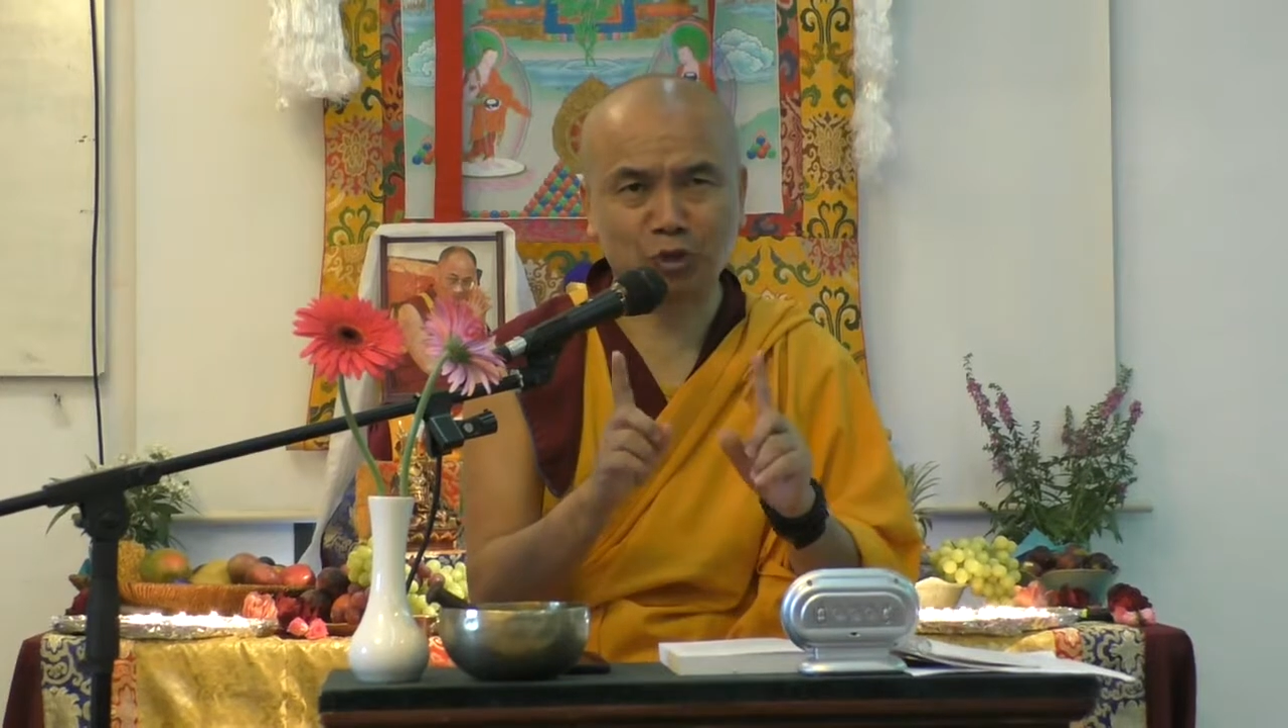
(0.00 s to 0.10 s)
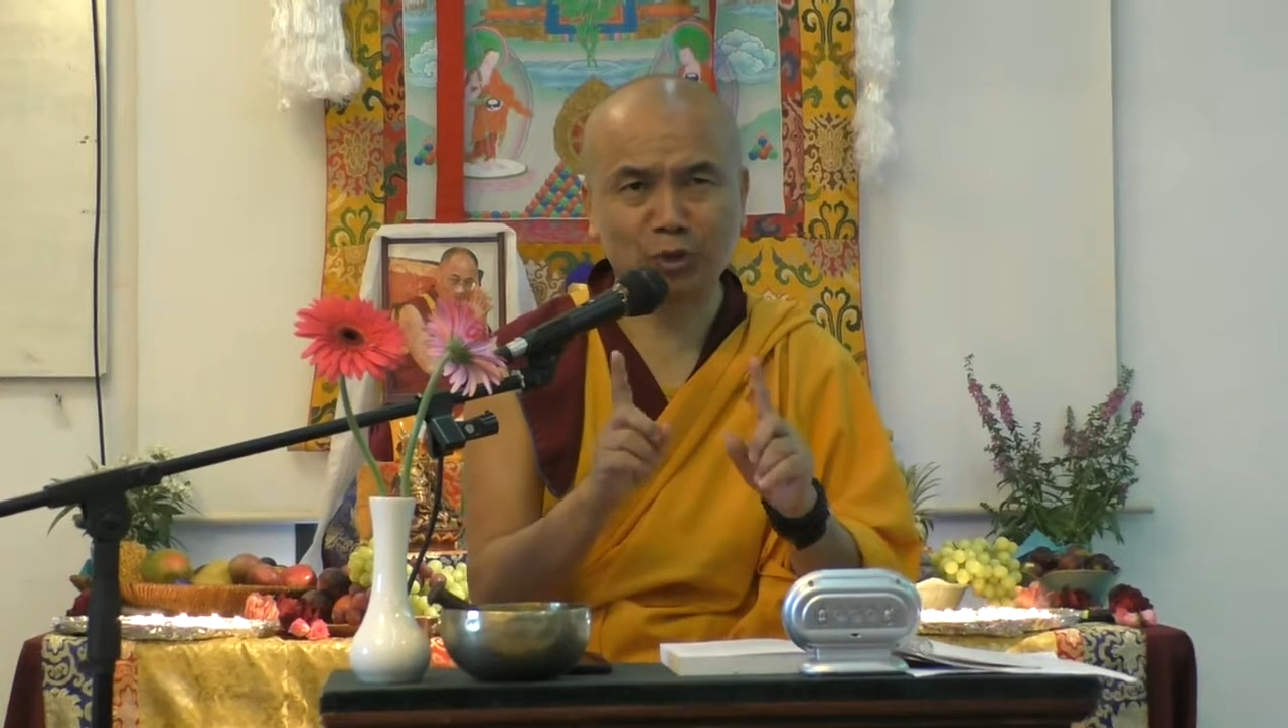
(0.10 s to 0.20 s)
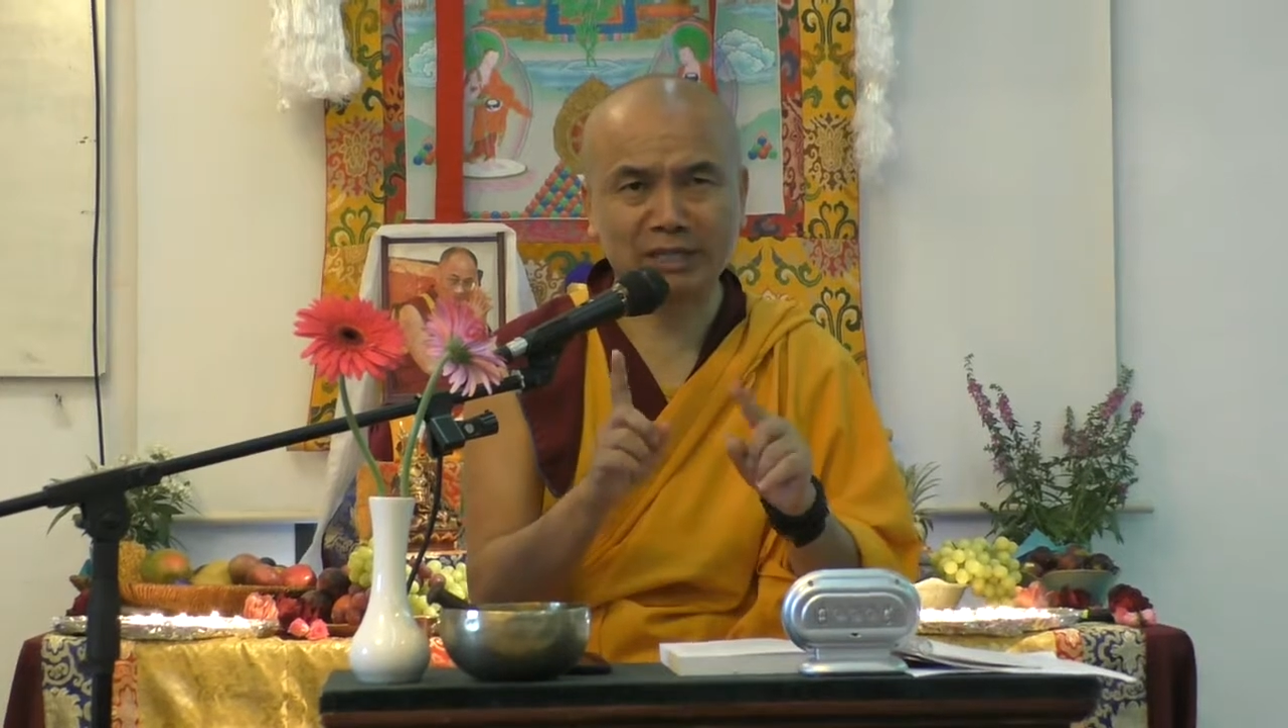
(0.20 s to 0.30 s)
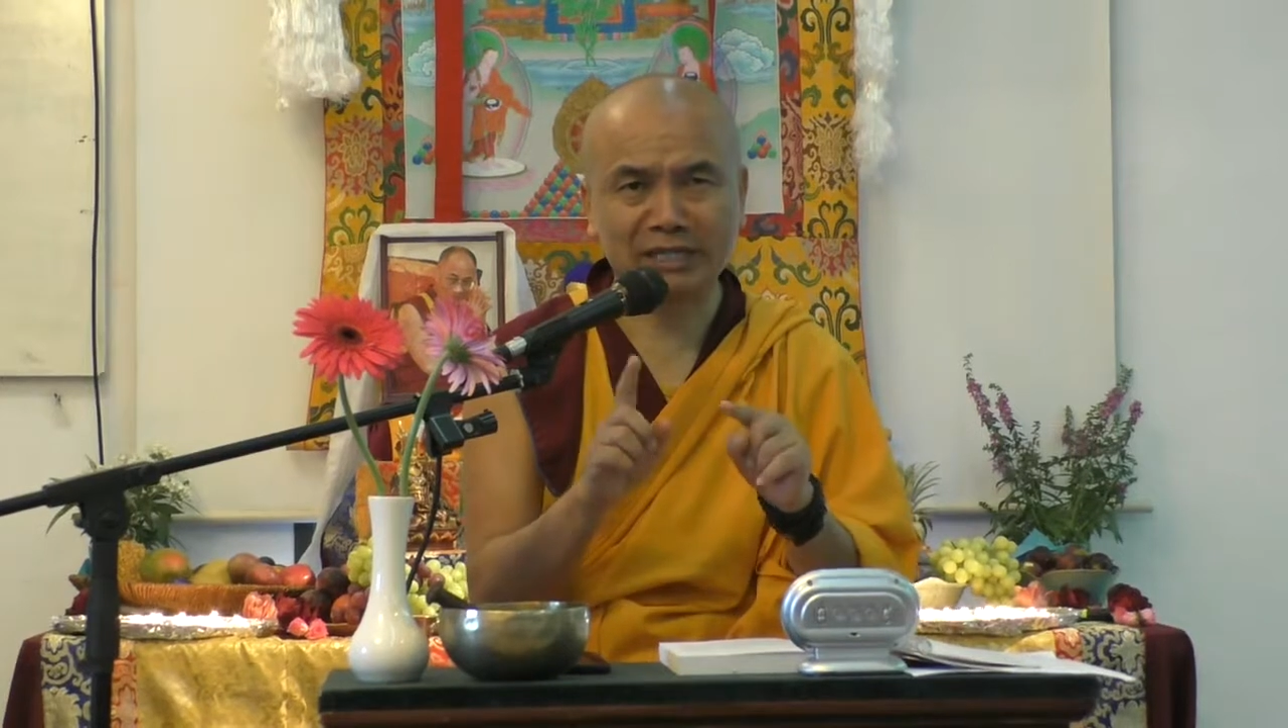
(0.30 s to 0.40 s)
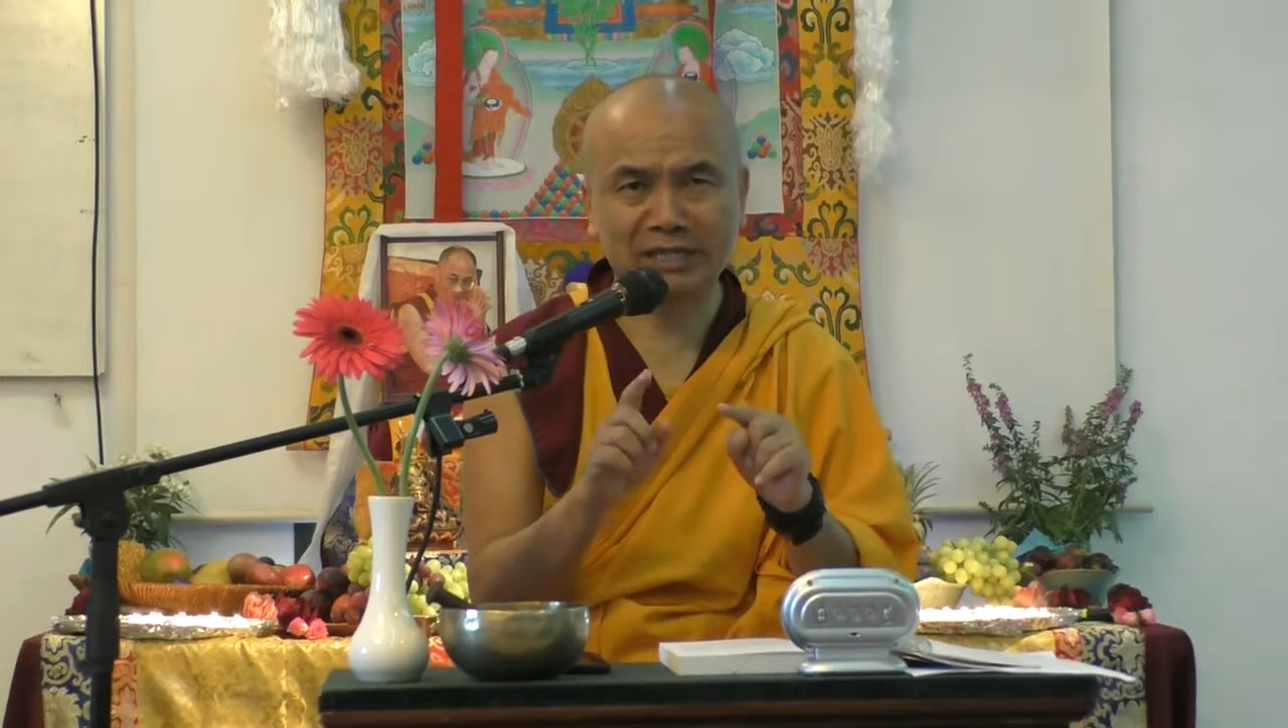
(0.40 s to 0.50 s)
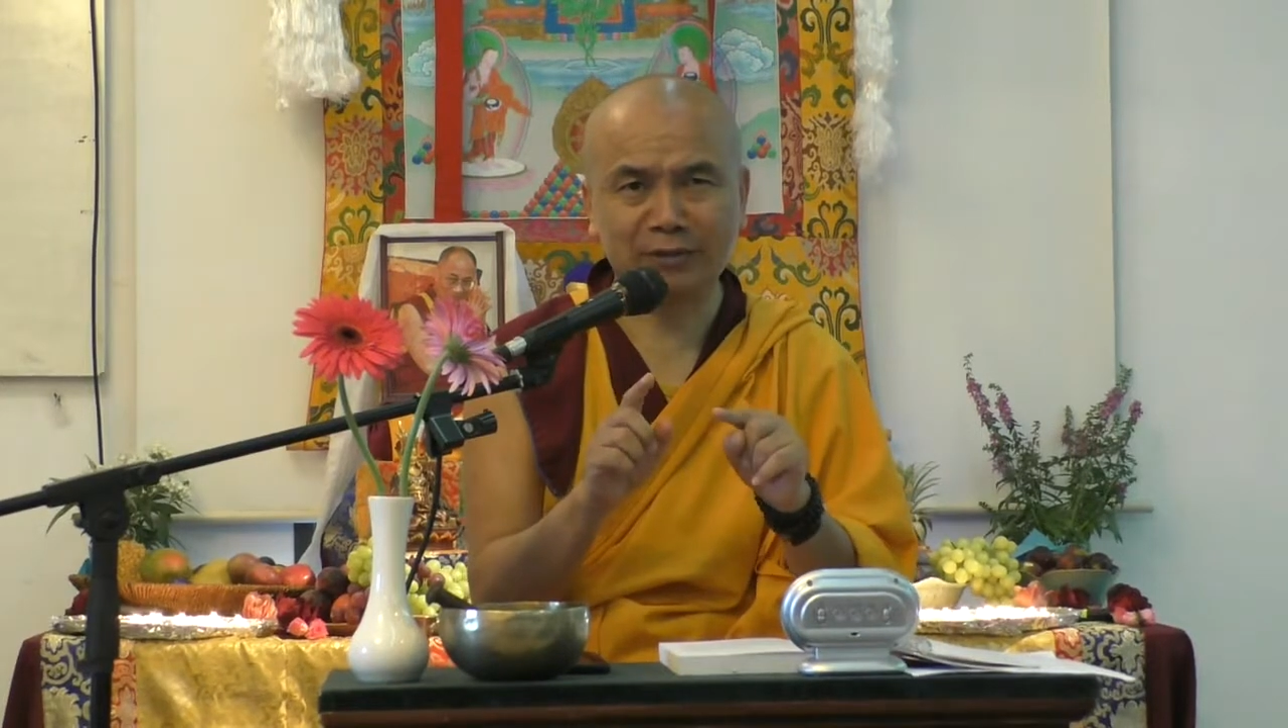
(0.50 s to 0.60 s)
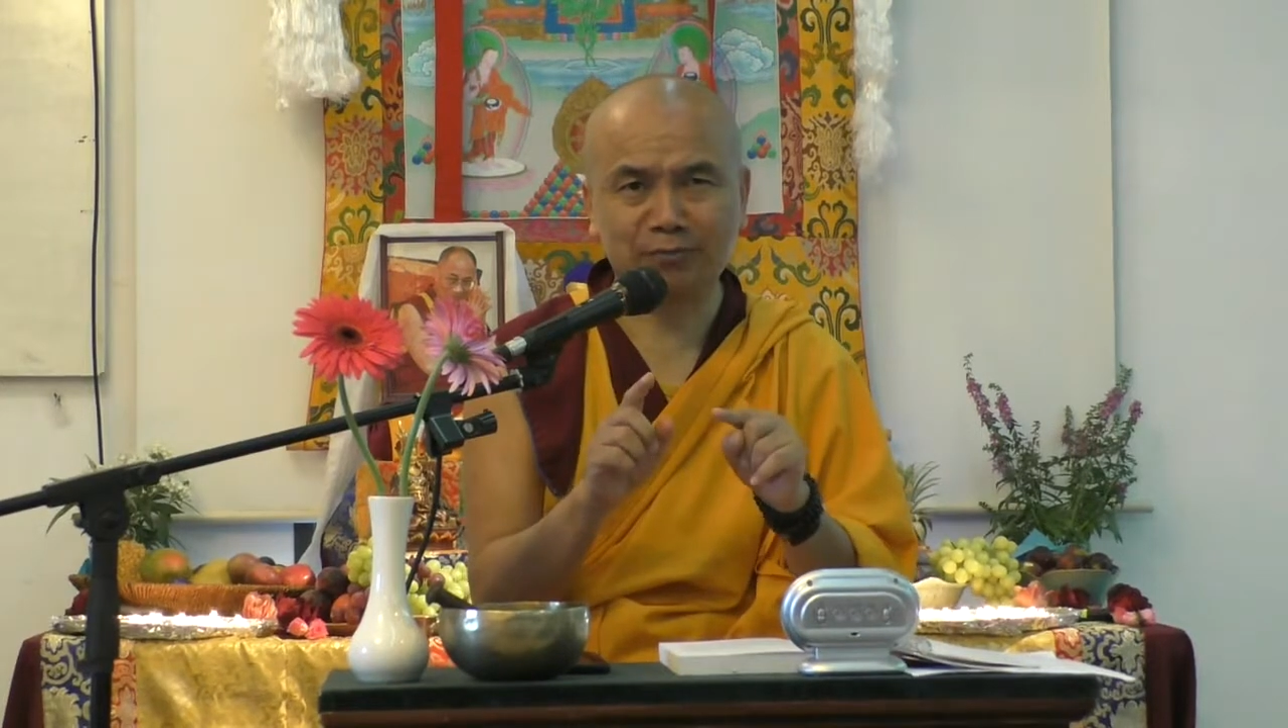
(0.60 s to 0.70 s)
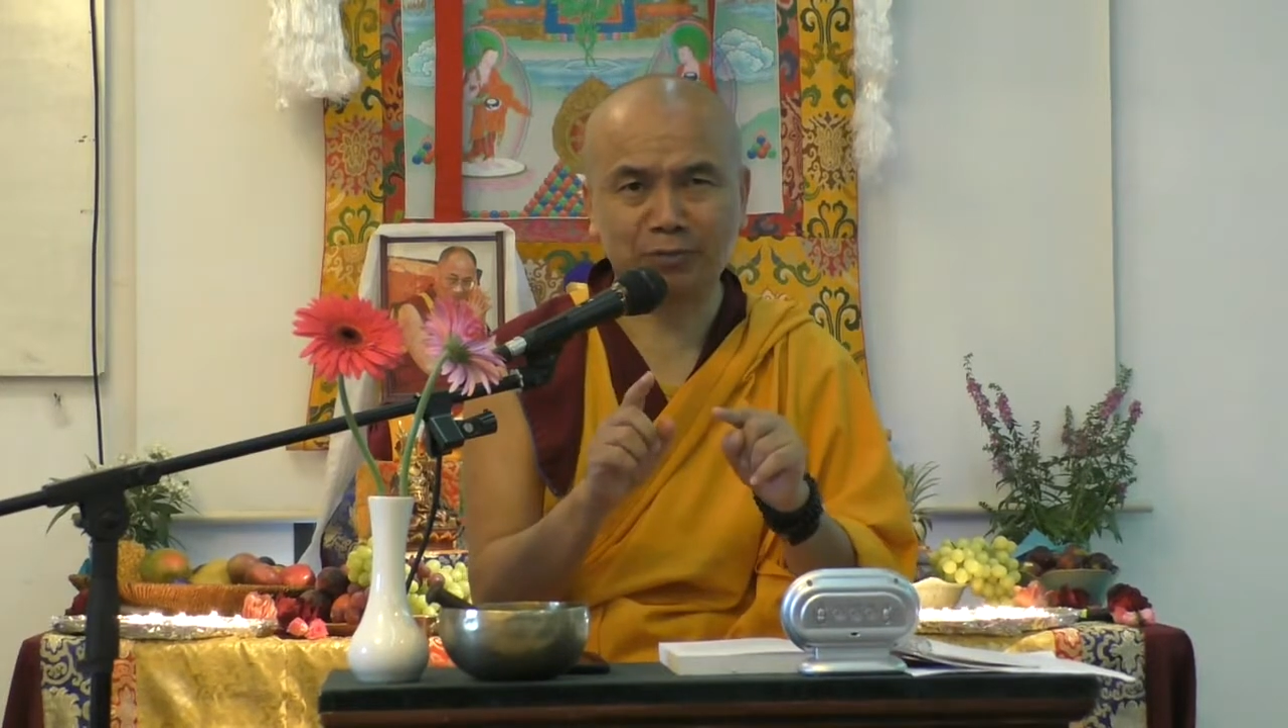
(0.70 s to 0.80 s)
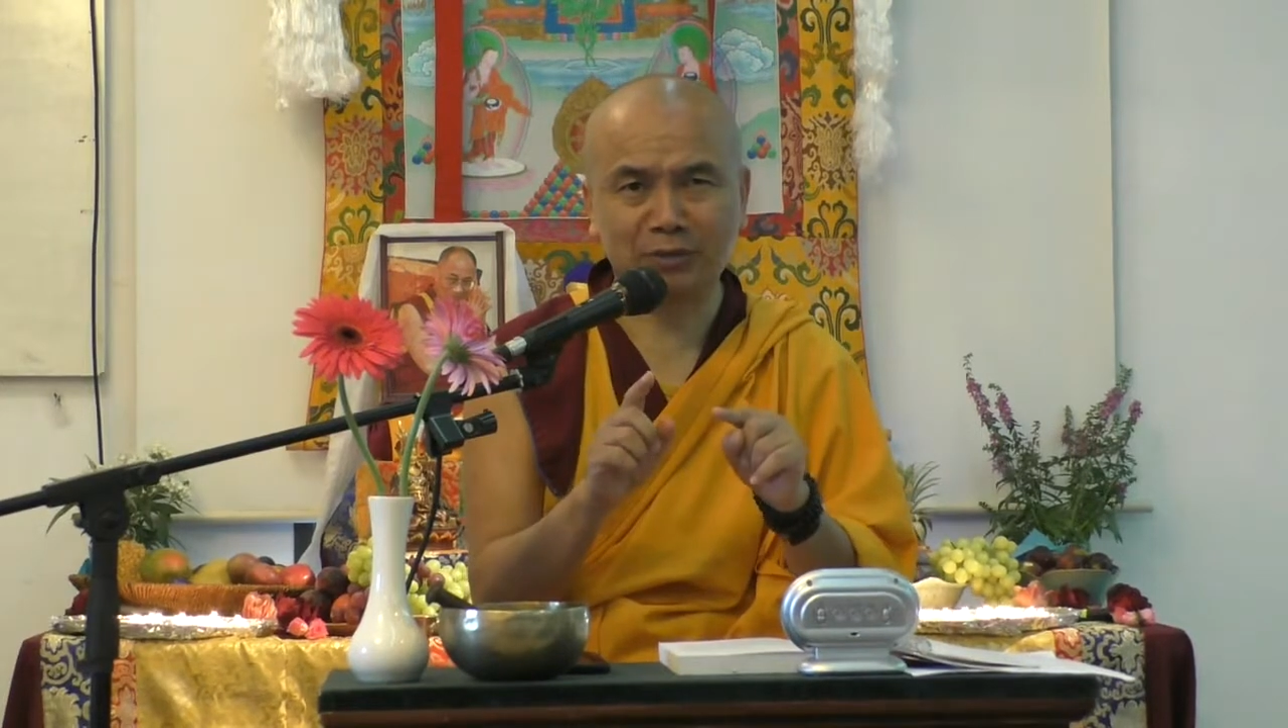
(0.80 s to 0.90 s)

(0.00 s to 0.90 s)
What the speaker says: quickly.